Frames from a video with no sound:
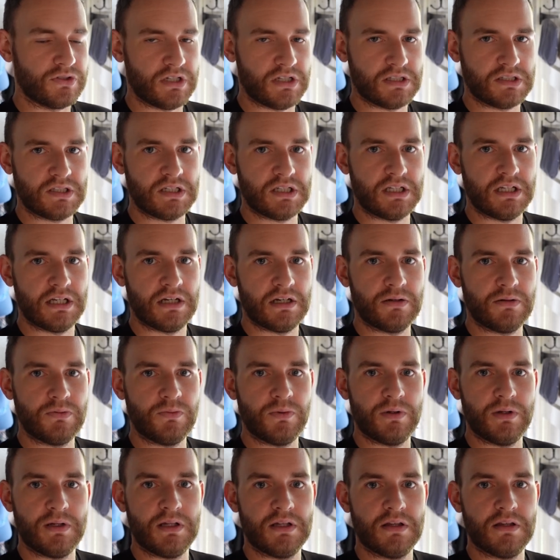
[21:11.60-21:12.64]
that's clear,
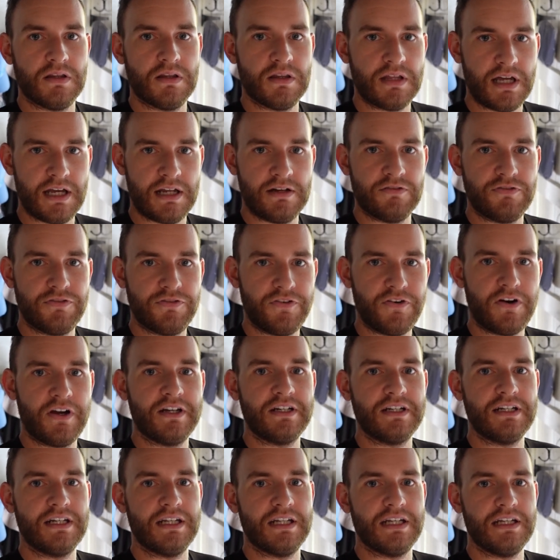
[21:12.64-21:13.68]
we can then
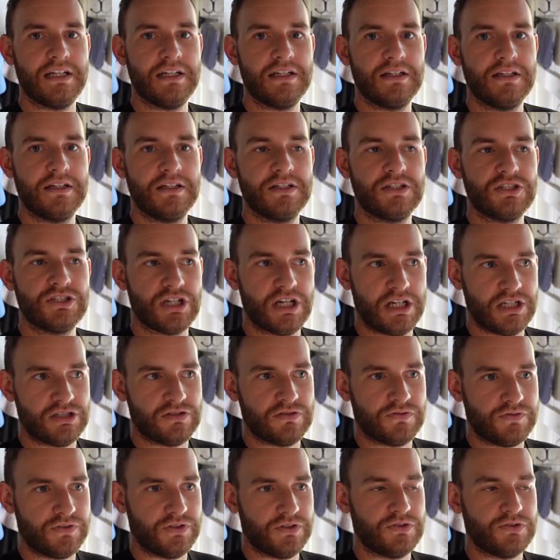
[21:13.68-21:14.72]
finally change
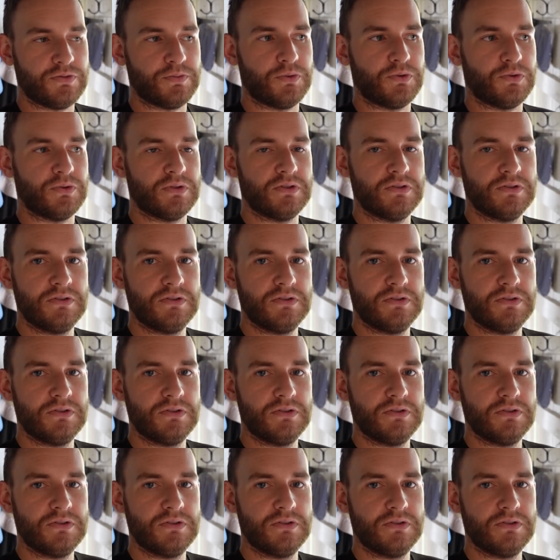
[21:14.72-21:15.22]
the fuse board.